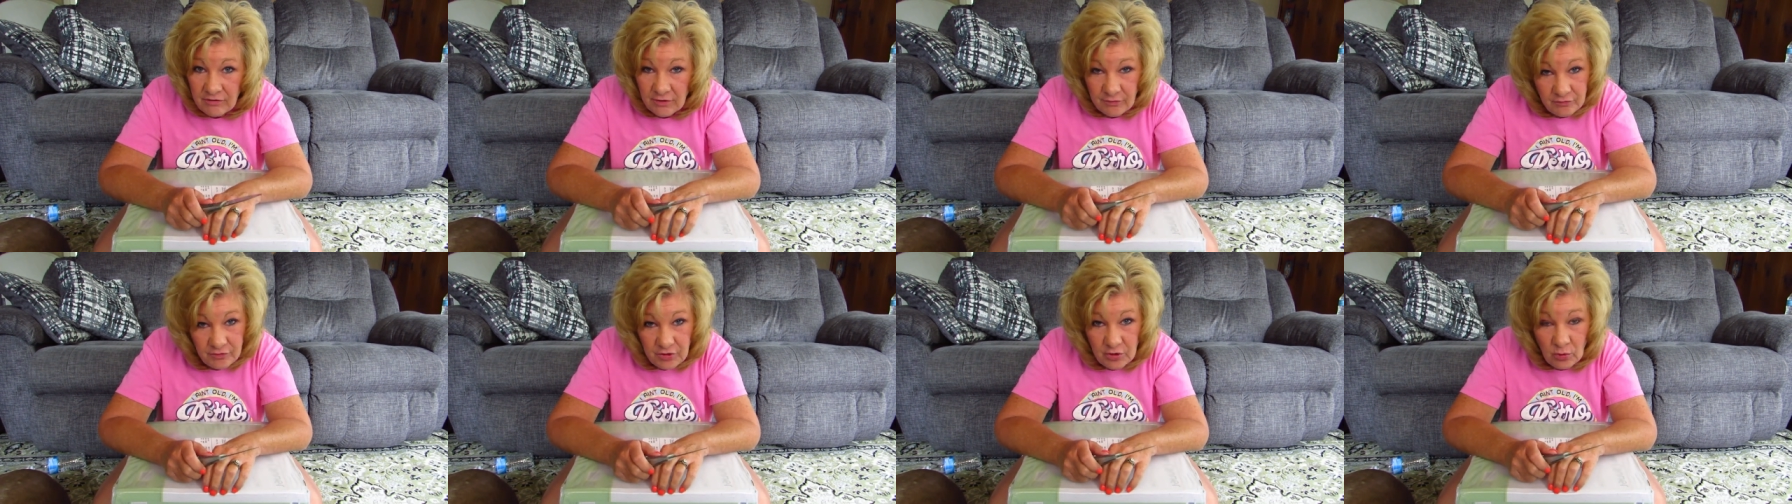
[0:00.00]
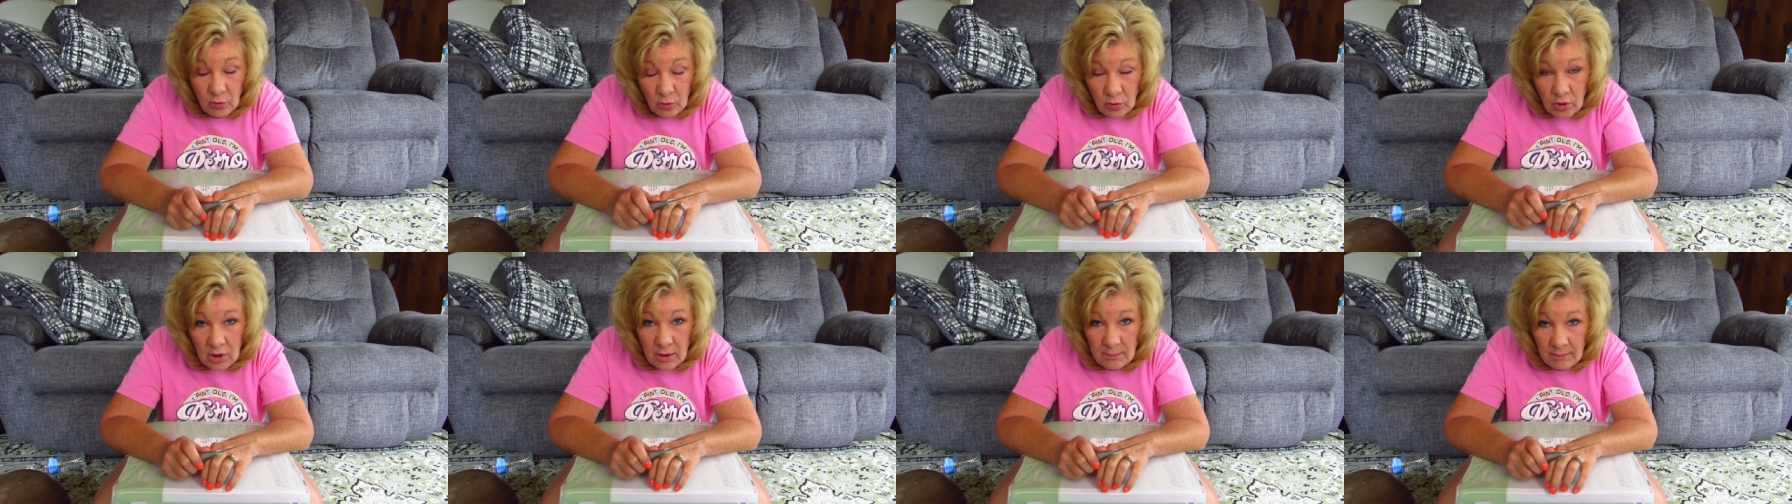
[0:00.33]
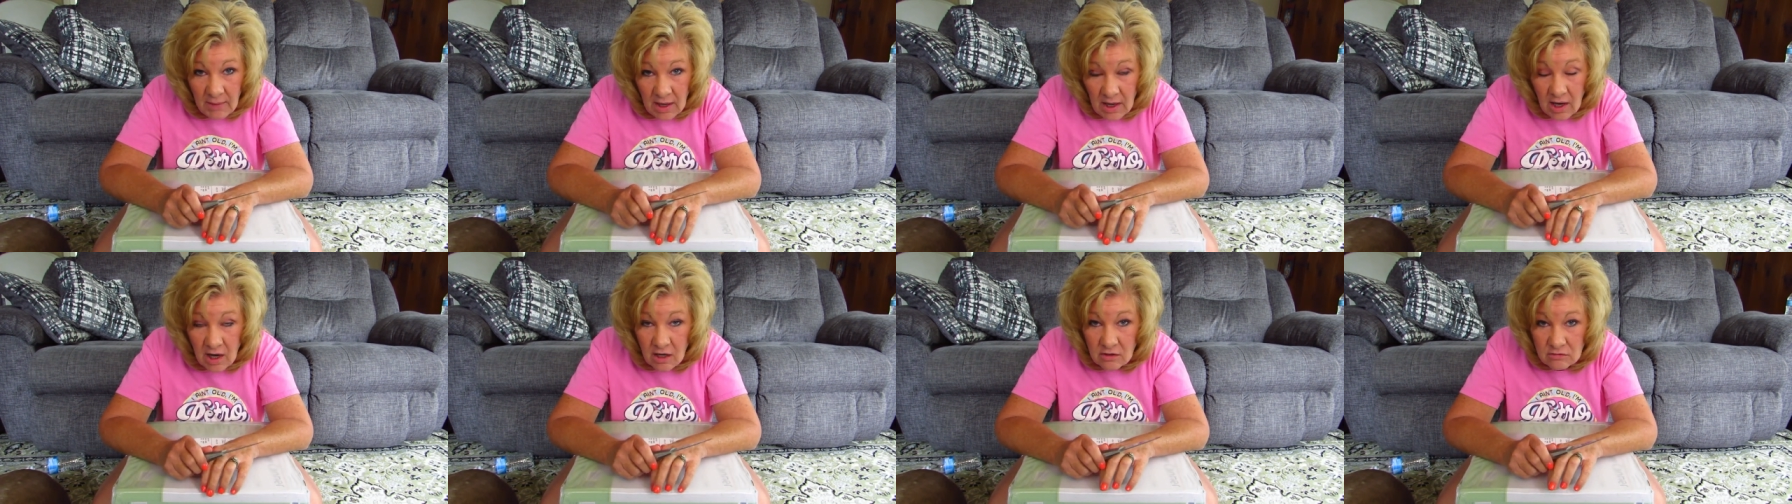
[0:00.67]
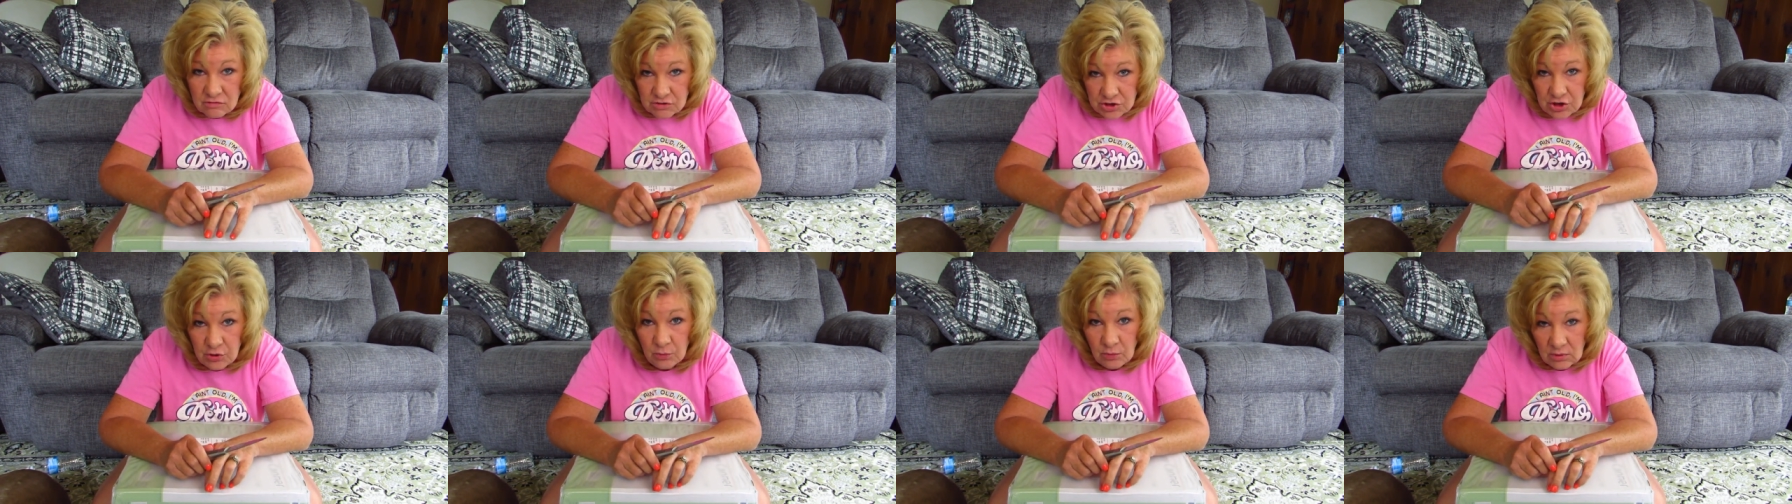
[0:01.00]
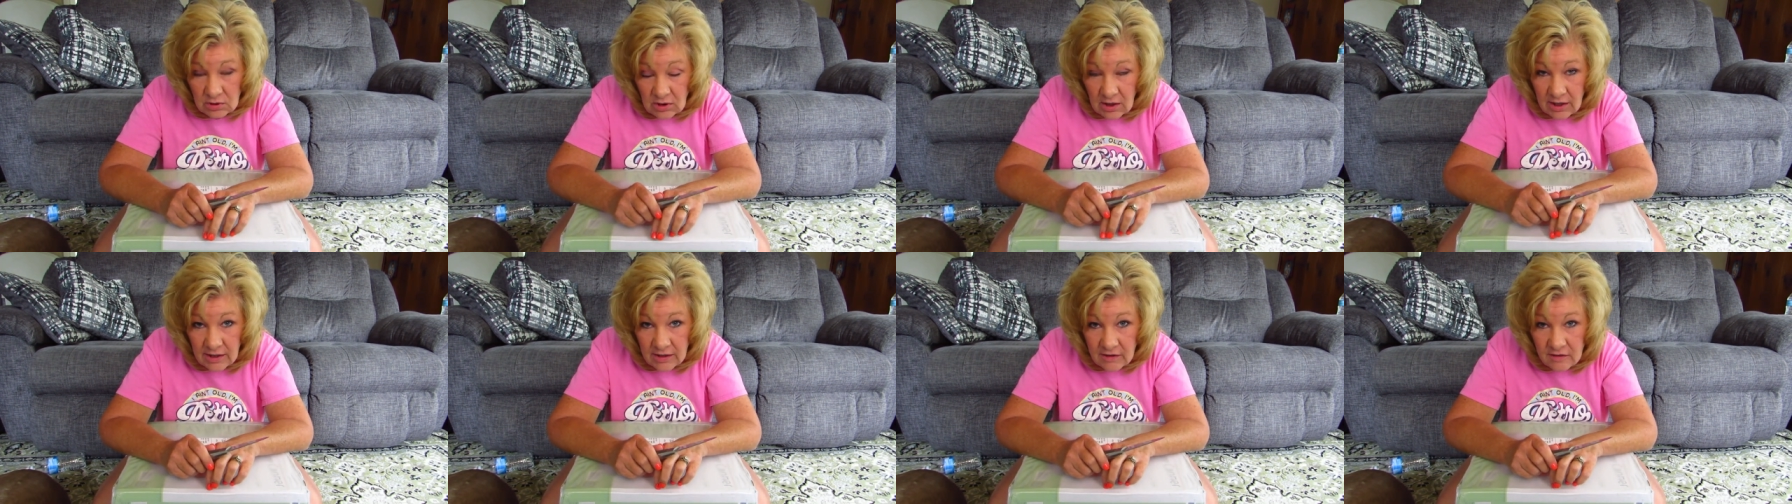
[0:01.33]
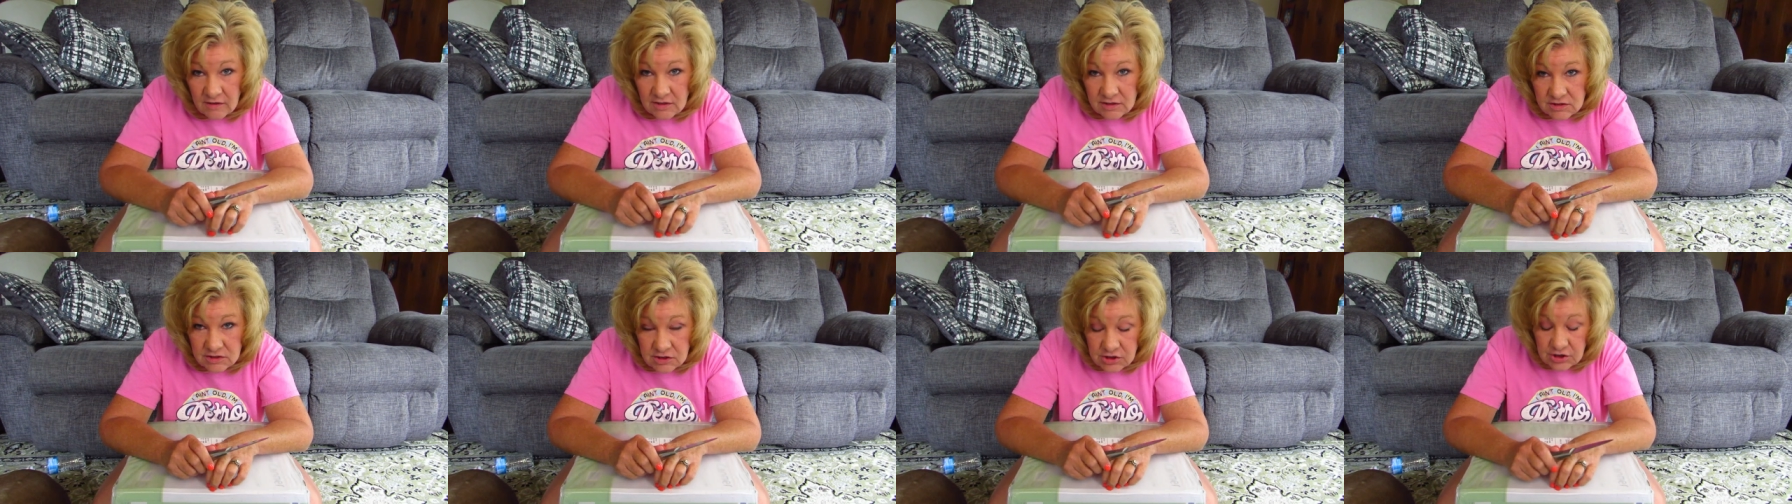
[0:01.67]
If you were at my house, you would like this